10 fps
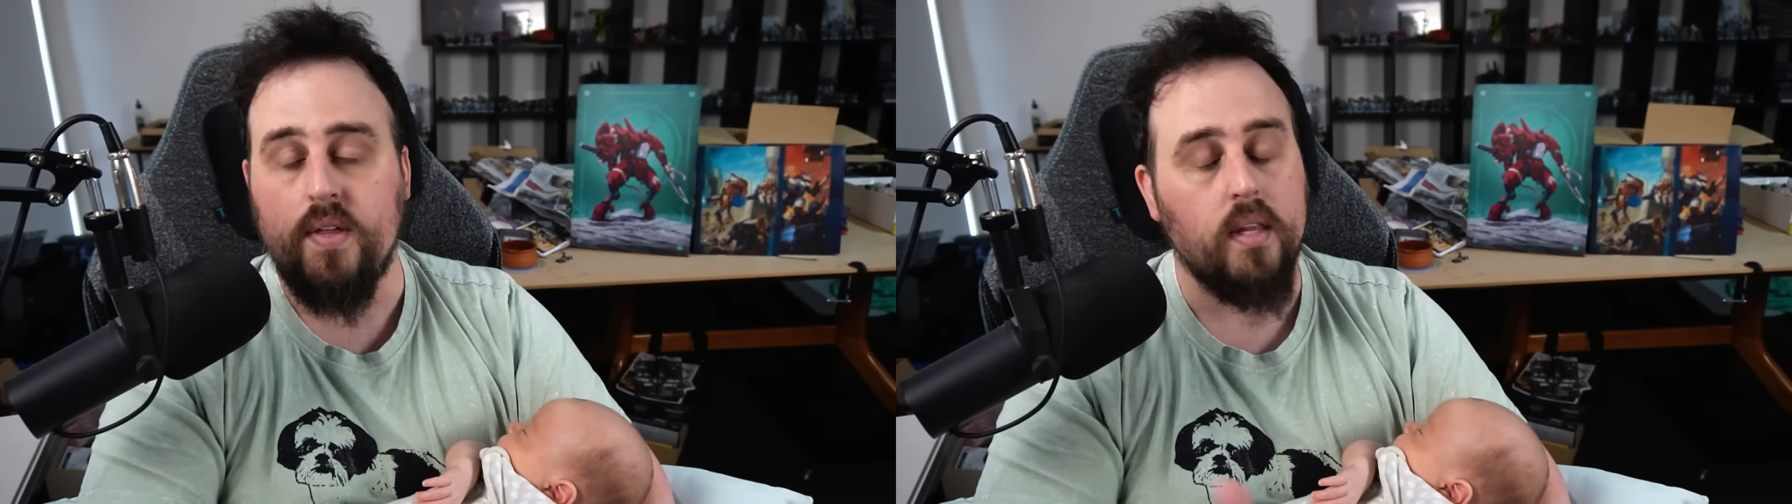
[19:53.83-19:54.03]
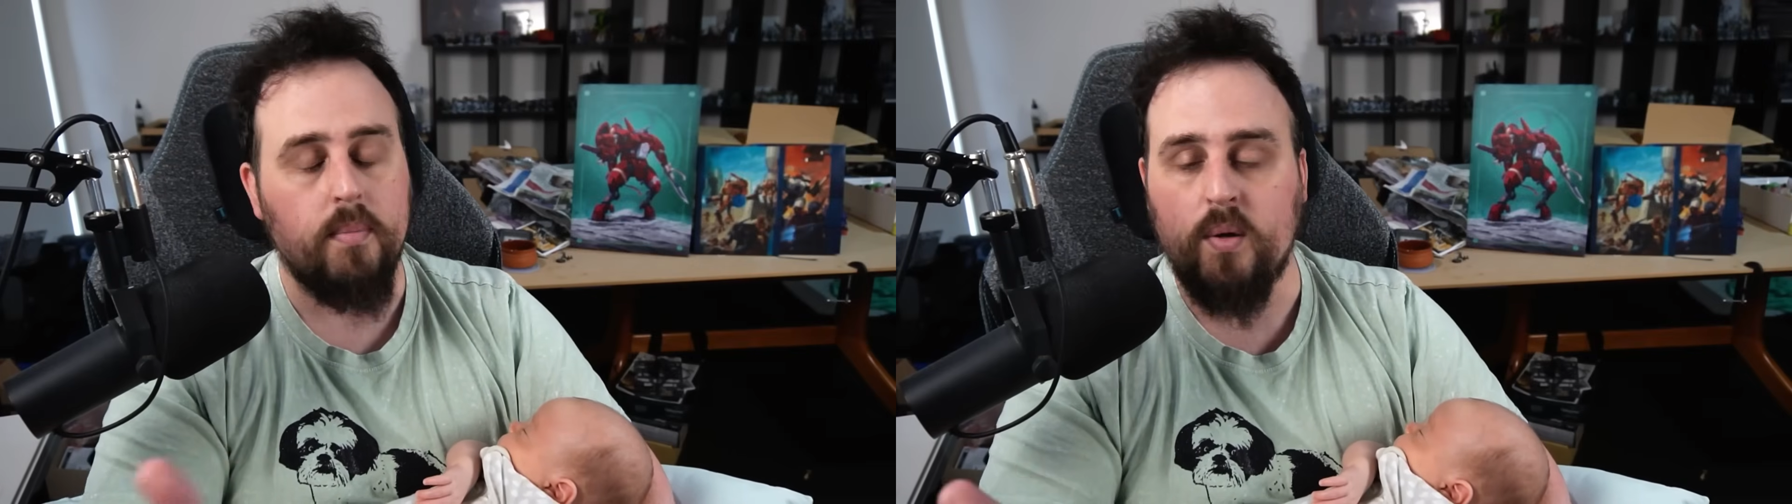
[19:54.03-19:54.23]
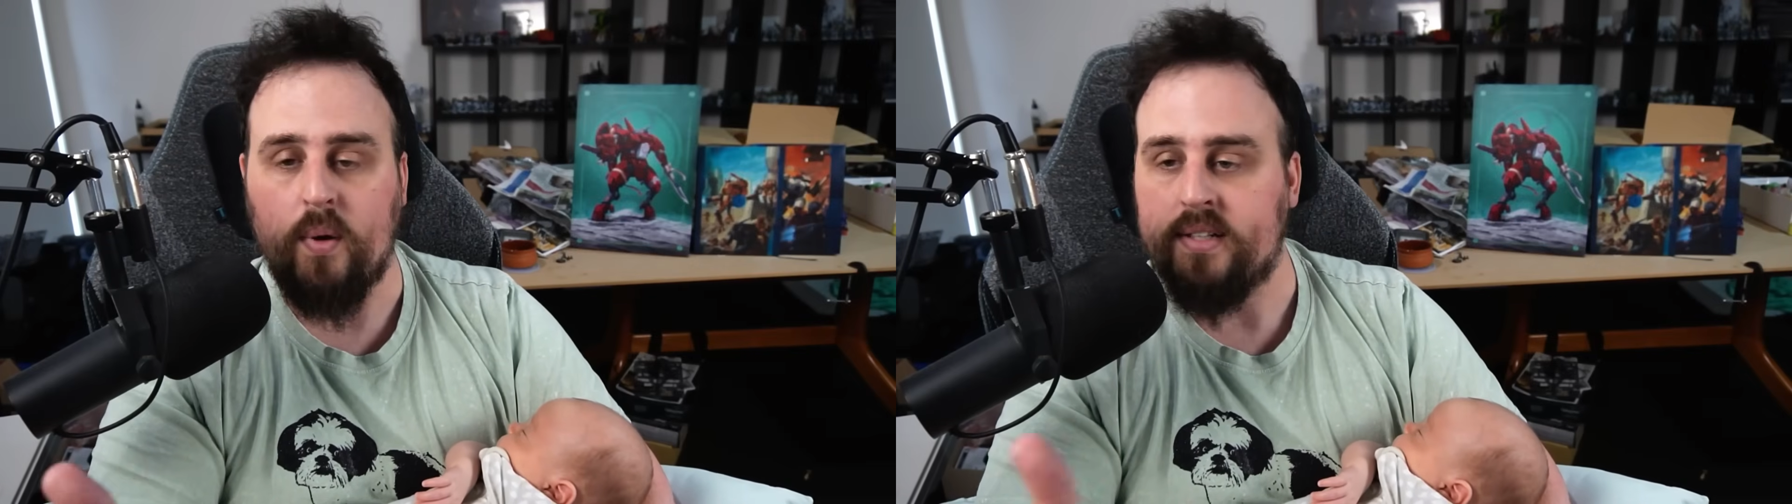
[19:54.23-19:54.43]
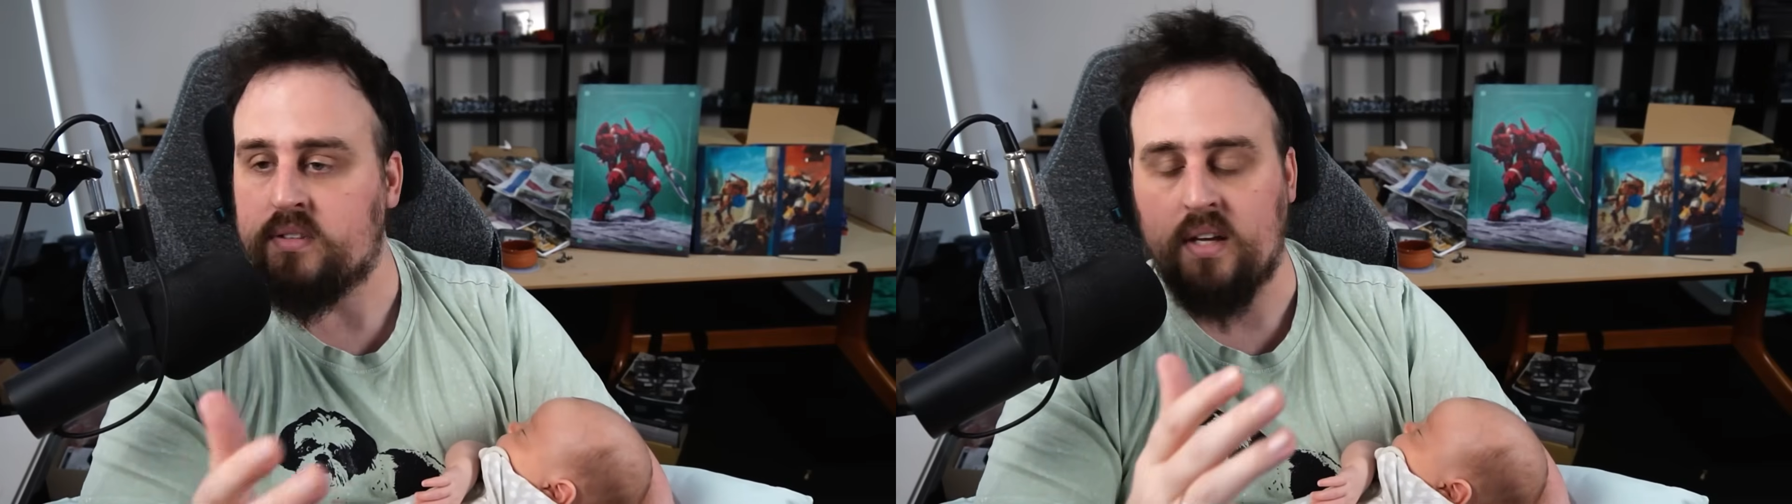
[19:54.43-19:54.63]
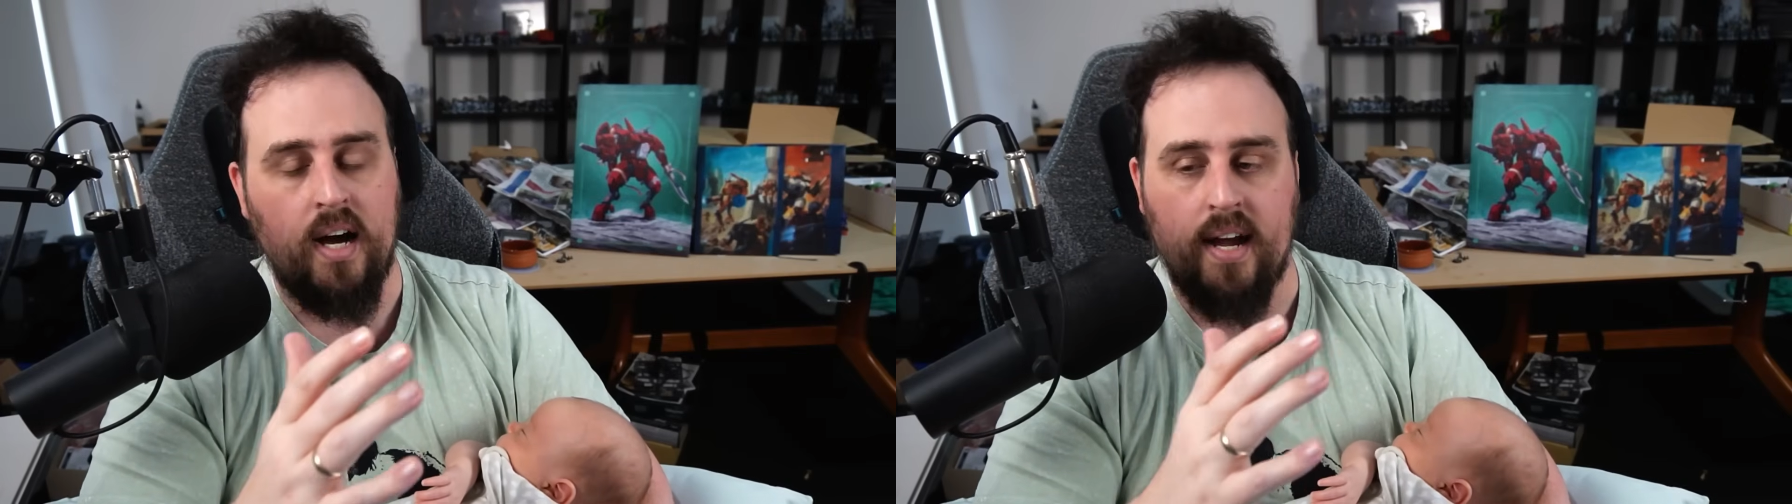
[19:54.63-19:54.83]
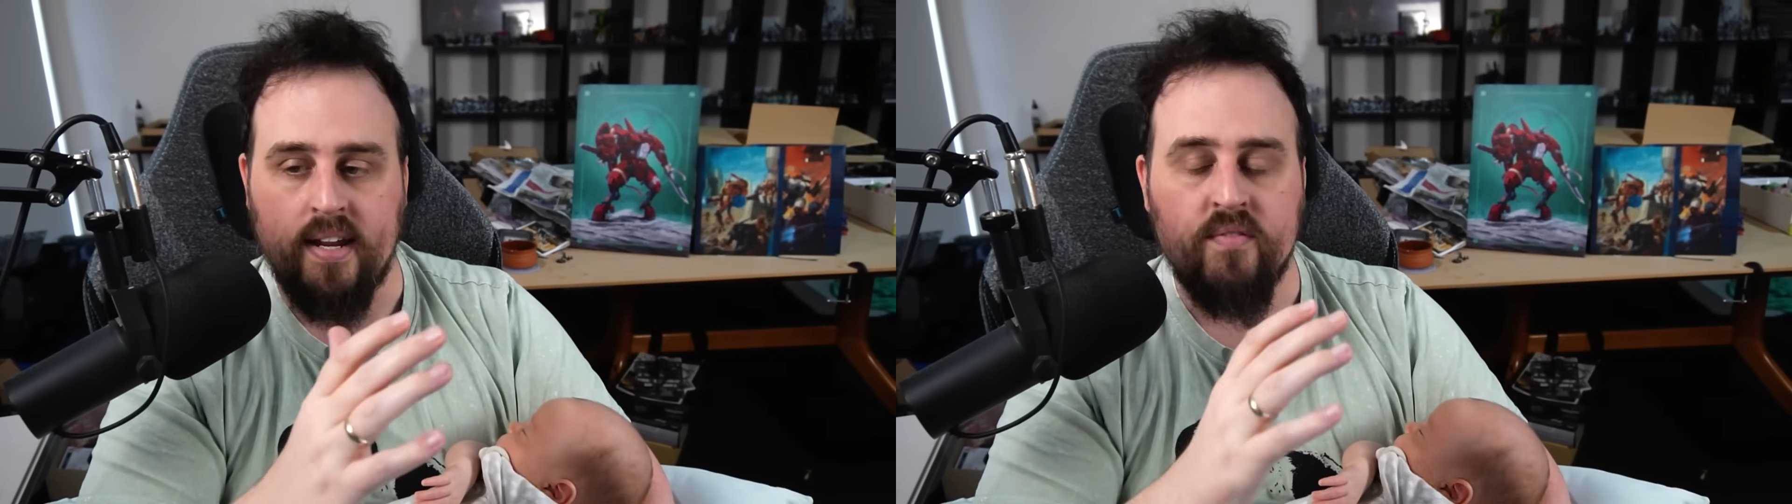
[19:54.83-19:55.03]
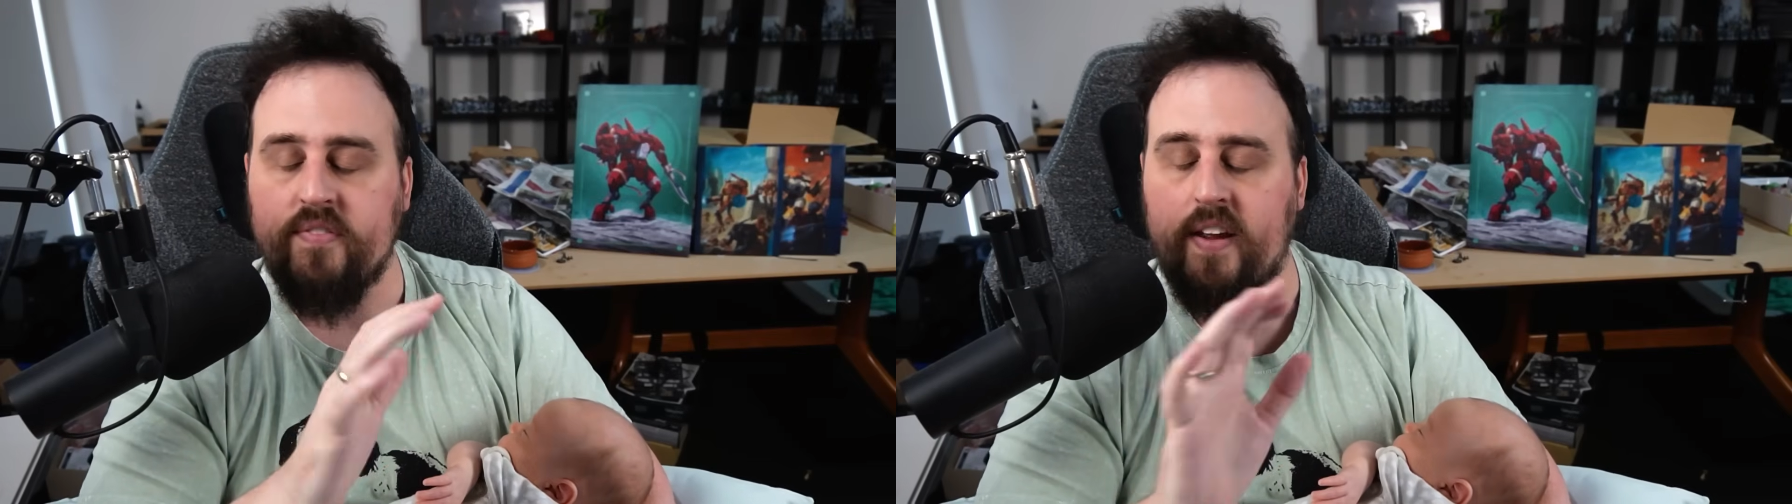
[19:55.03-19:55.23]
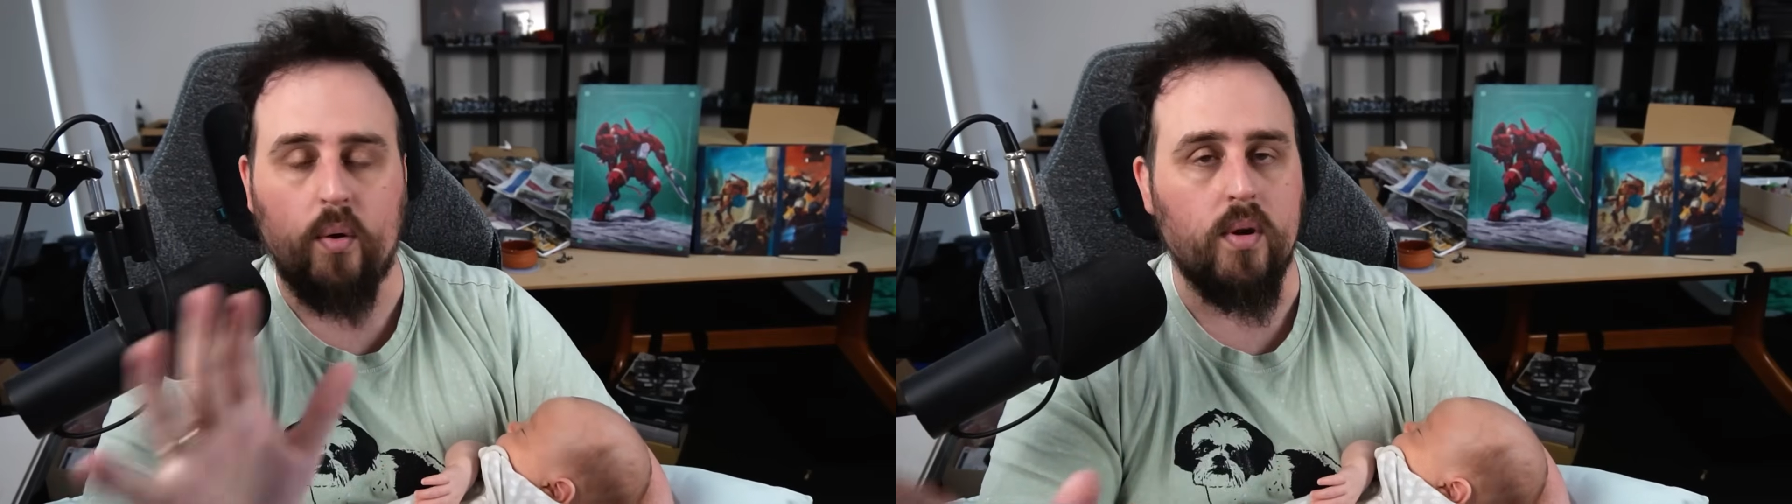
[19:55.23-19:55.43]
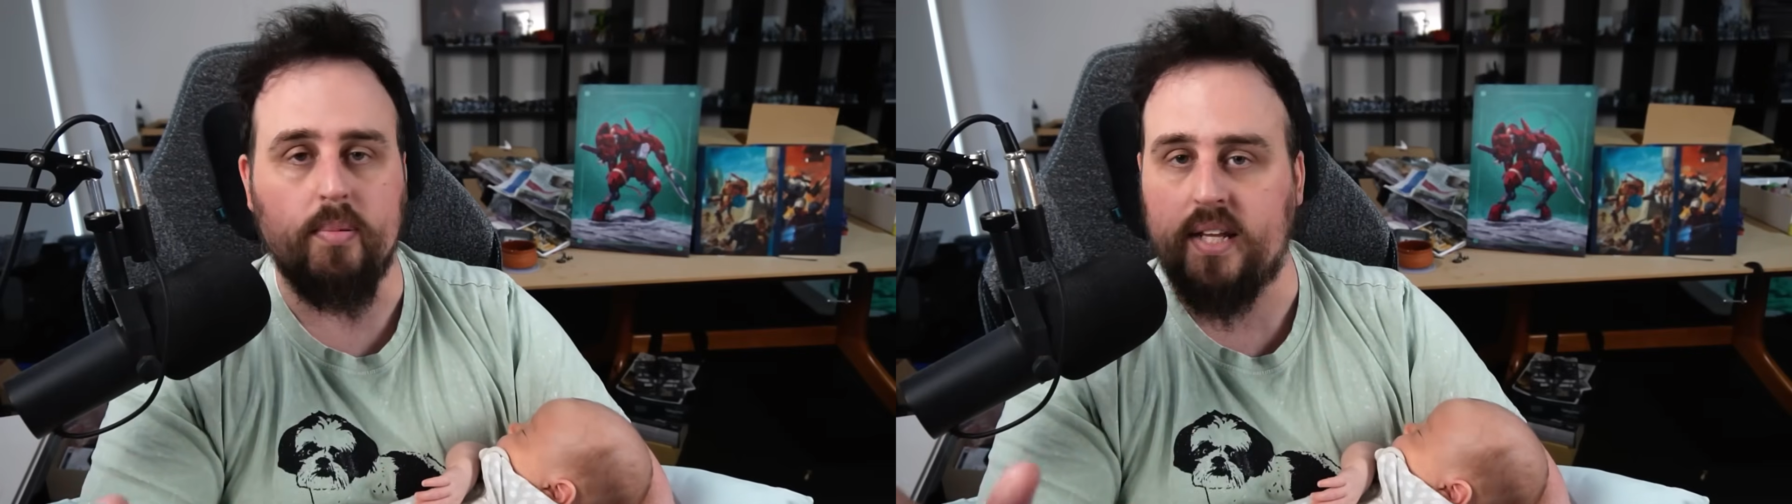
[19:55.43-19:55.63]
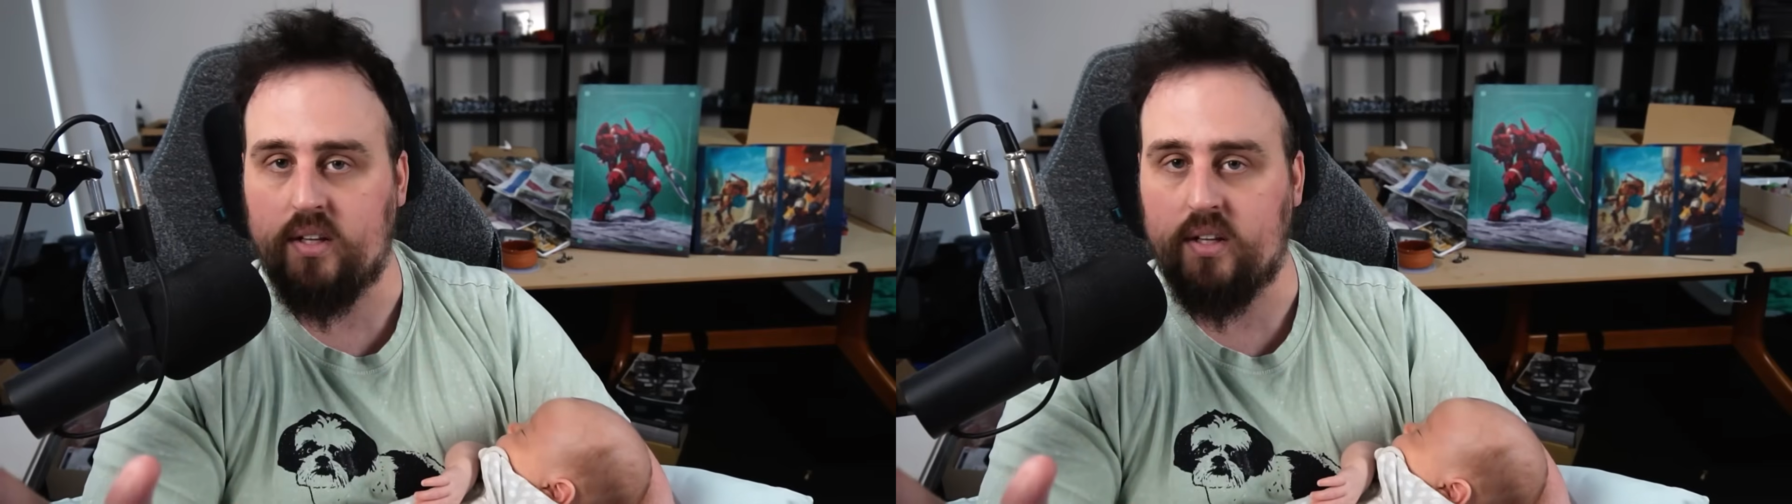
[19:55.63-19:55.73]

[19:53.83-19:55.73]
other big winners are invariably